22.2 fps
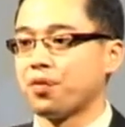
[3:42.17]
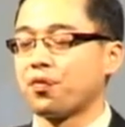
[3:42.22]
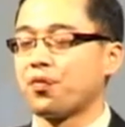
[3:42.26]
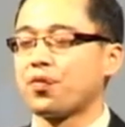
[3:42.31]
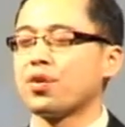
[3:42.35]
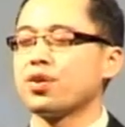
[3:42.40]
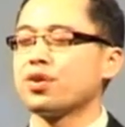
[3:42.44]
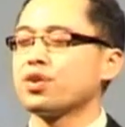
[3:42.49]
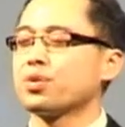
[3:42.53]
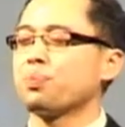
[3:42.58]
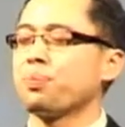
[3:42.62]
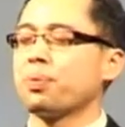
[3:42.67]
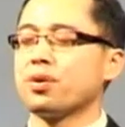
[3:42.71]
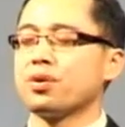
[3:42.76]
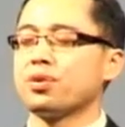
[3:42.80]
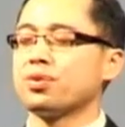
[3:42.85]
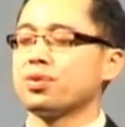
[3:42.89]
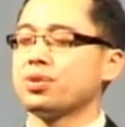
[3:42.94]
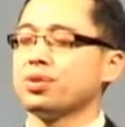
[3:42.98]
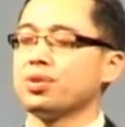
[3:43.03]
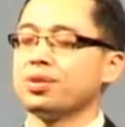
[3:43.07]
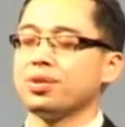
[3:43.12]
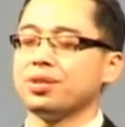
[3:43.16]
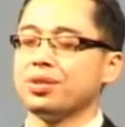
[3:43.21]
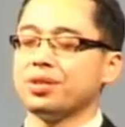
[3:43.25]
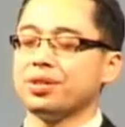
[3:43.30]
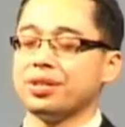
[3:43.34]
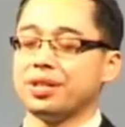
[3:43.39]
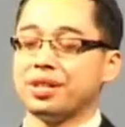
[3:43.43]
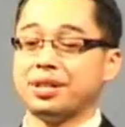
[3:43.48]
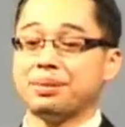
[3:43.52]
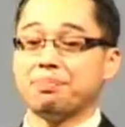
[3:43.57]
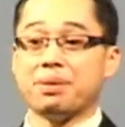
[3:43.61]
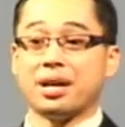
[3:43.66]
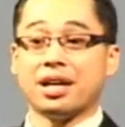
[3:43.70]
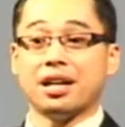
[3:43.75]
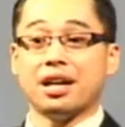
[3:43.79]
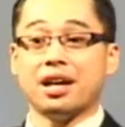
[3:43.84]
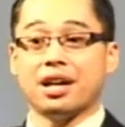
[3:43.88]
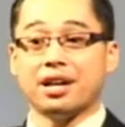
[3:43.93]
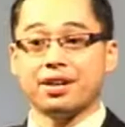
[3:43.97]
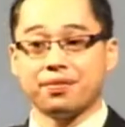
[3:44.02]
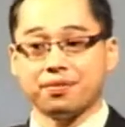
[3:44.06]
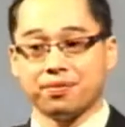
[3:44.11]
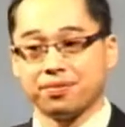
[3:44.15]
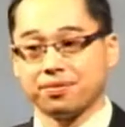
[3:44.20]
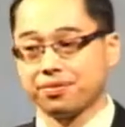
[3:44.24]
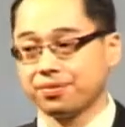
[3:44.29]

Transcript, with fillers: first person in my life